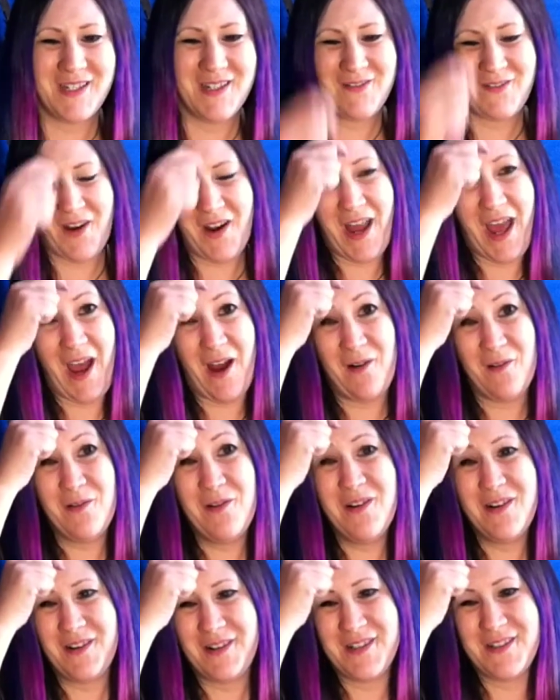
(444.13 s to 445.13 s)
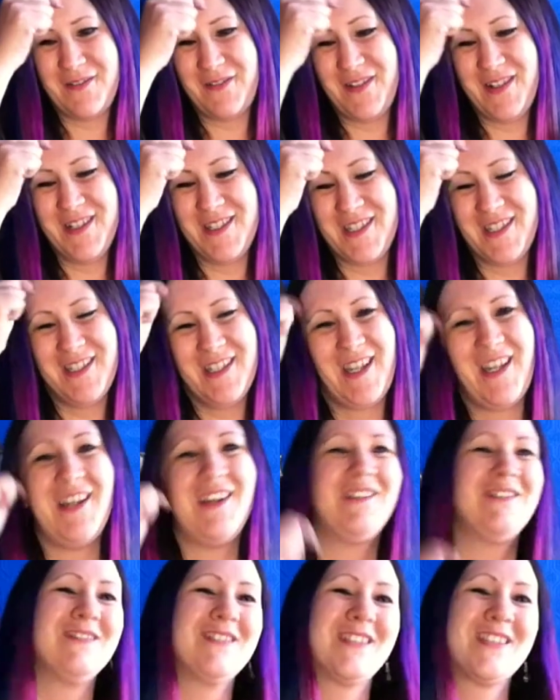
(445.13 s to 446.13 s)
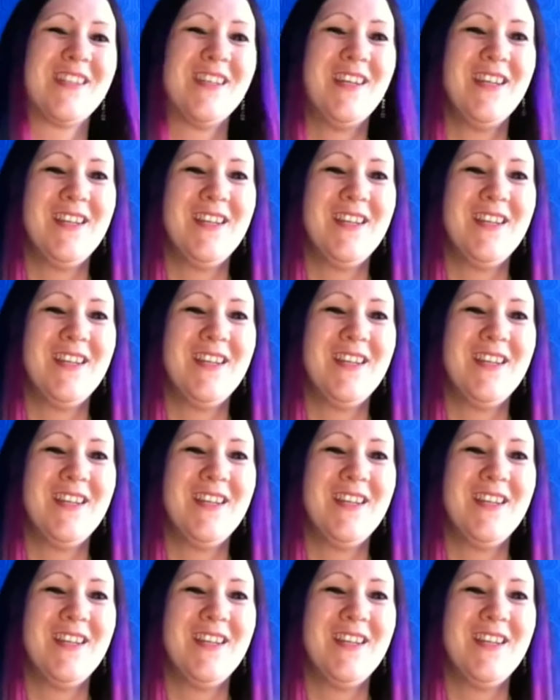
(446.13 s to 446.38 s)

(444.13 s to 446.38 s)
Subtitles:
to run out when I was finishing the house.